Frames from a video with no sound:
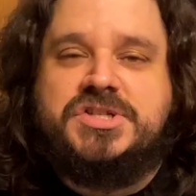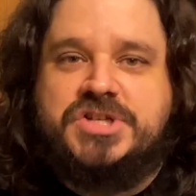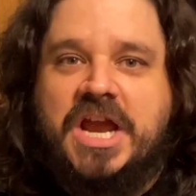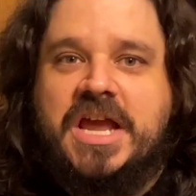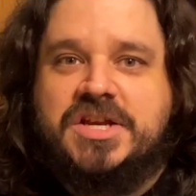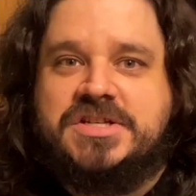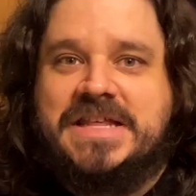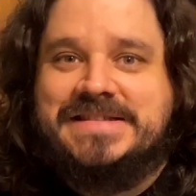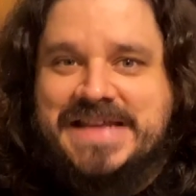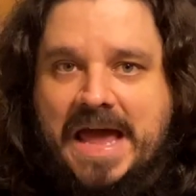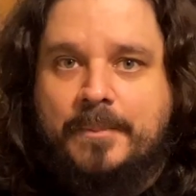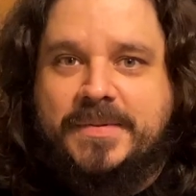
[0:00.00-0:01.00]
change
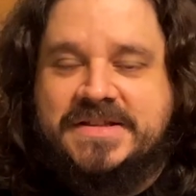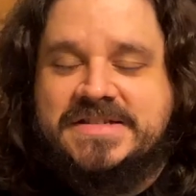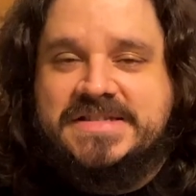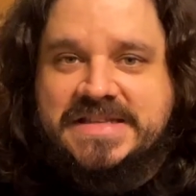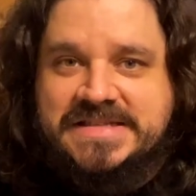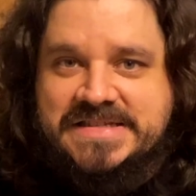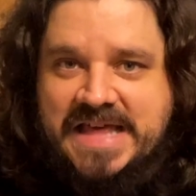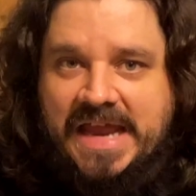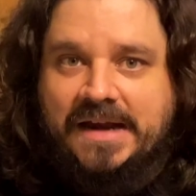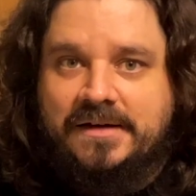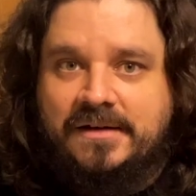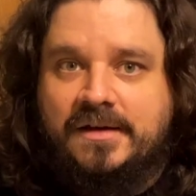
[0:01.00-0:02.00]
that's happened since then?